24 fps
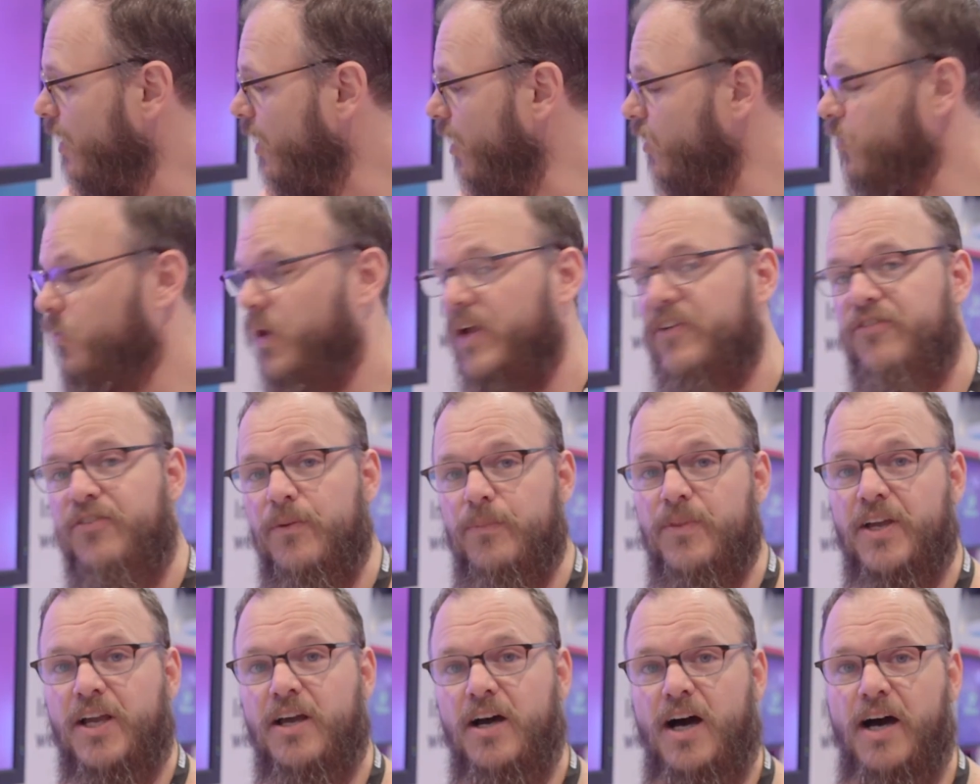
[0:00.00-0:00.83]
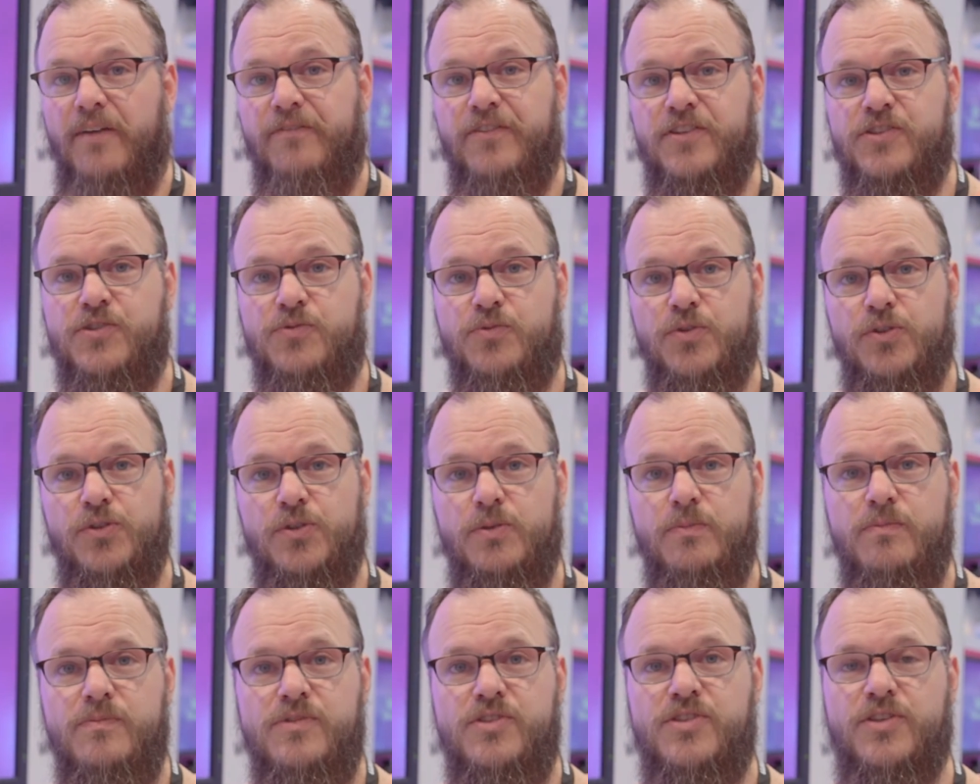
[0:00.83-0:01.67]
all the way from the conference
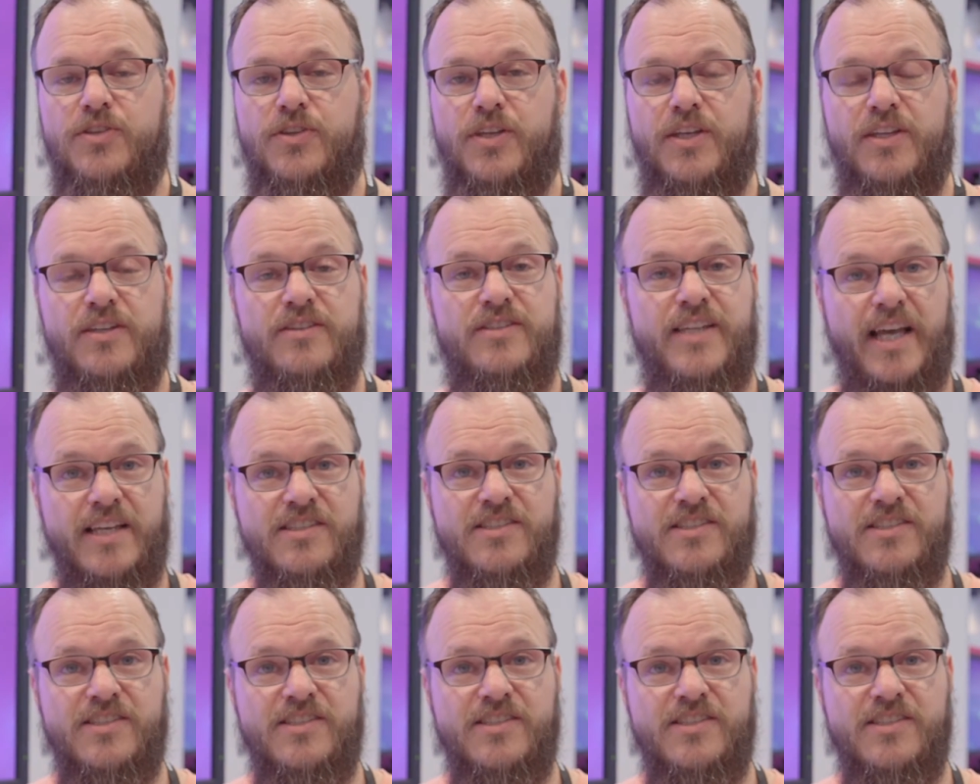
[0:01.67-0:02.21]
room to the